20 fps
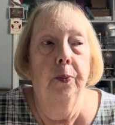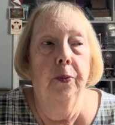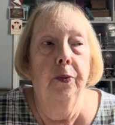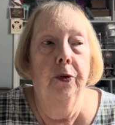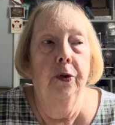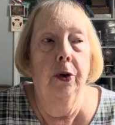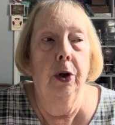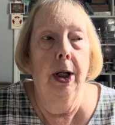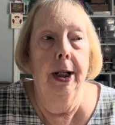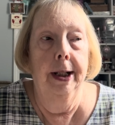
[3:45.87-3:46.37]

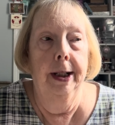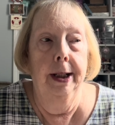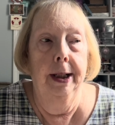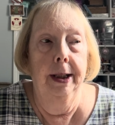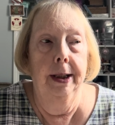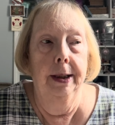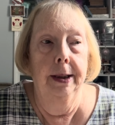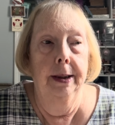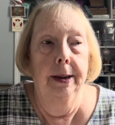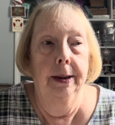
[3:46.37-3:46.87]

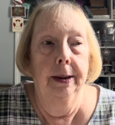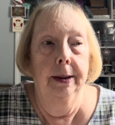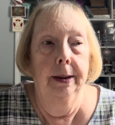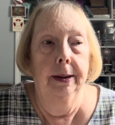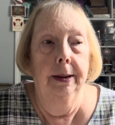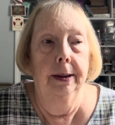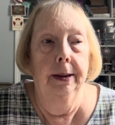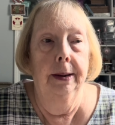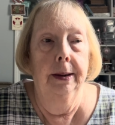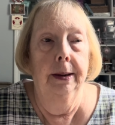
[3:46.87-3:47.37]
Friday.
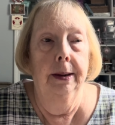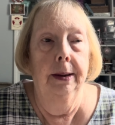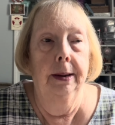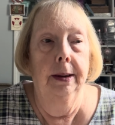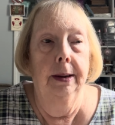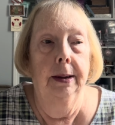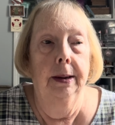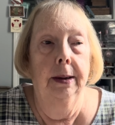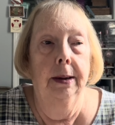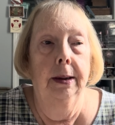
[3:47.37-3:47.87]

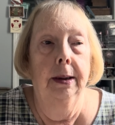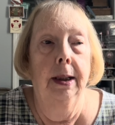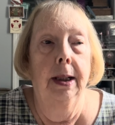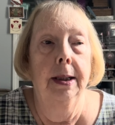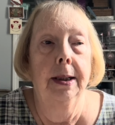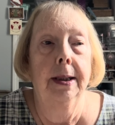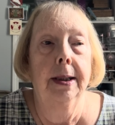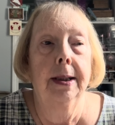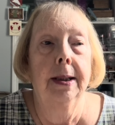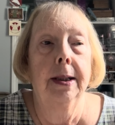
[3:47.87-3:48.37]

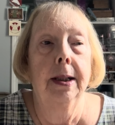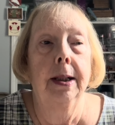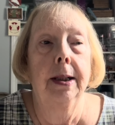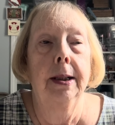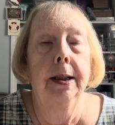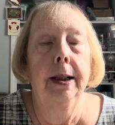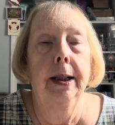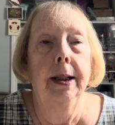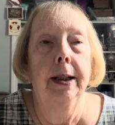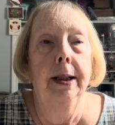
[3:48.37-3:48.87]
On
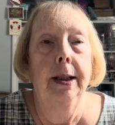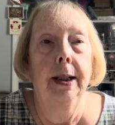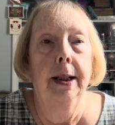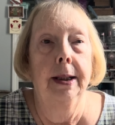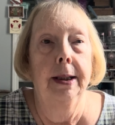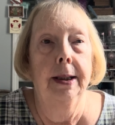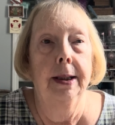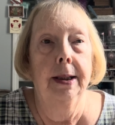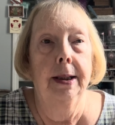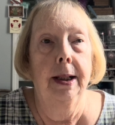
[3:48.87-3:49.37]
Sunday, I
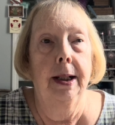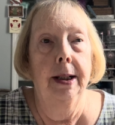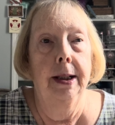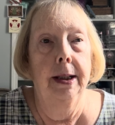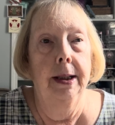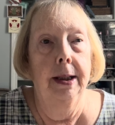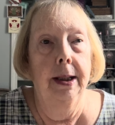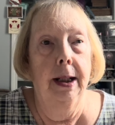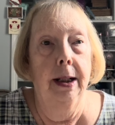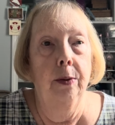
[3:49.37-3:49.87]

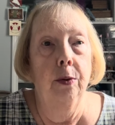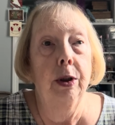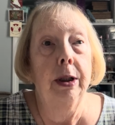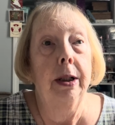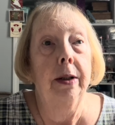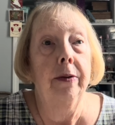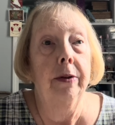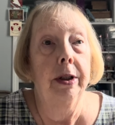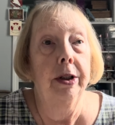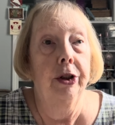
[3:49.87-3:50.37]
decided I would
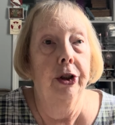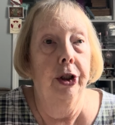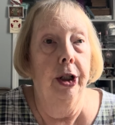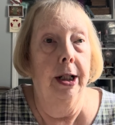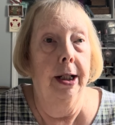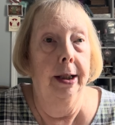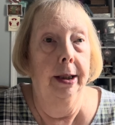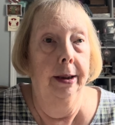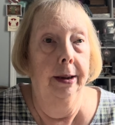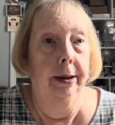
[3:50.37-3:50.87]
give it a shot.